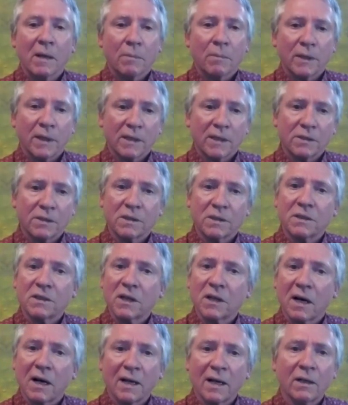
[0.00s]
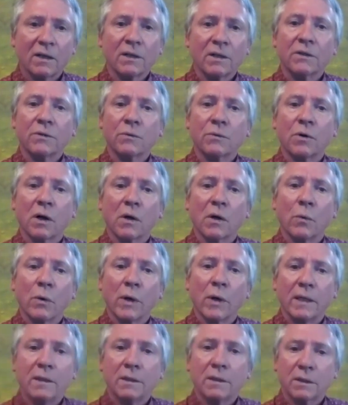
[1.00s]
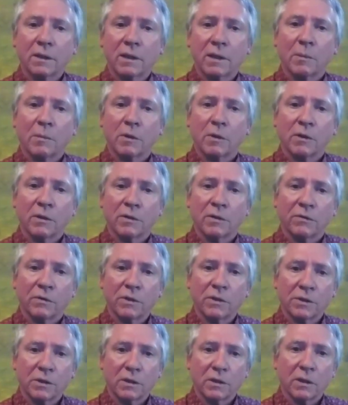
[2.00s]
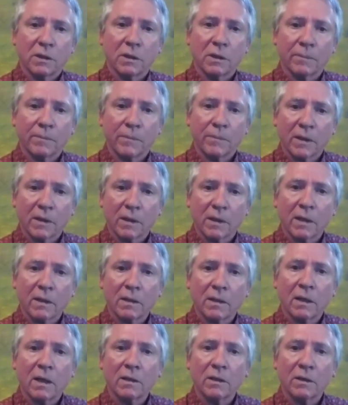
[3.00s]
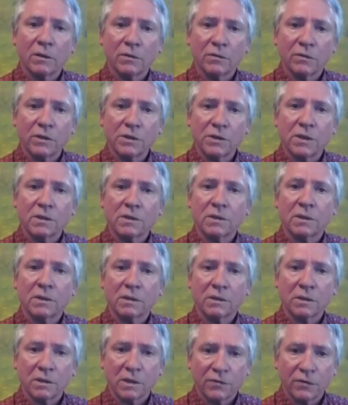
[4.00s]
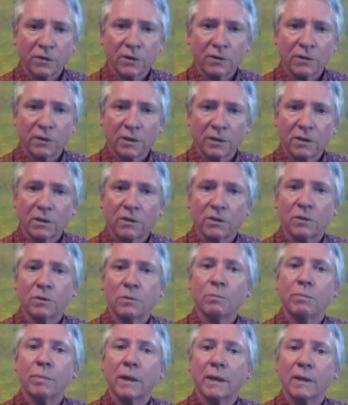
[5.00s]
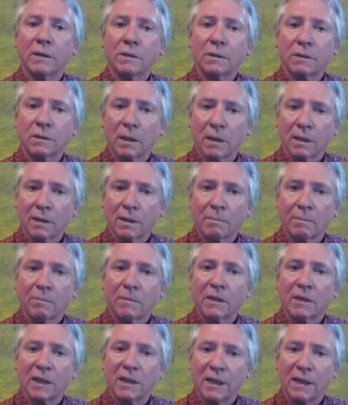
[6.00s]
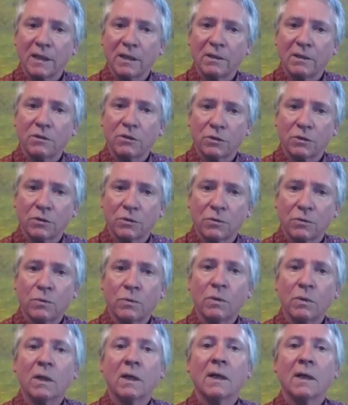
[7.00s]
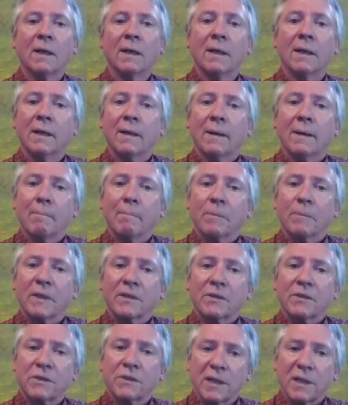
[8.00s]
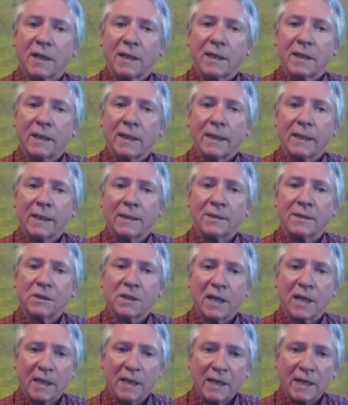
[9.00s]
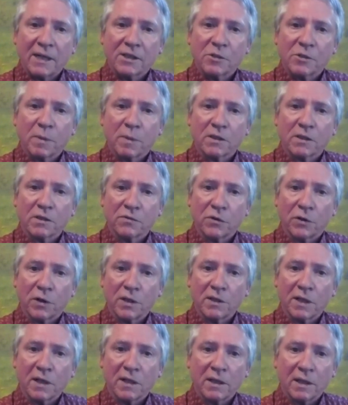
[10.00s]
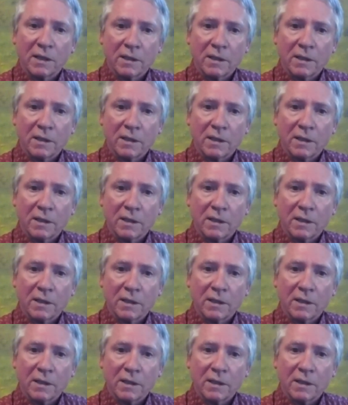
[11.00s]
But that's entirely the wrong way to think about a university. At a university, it's a difficult thing to do, but key to study is taking aspects of your identity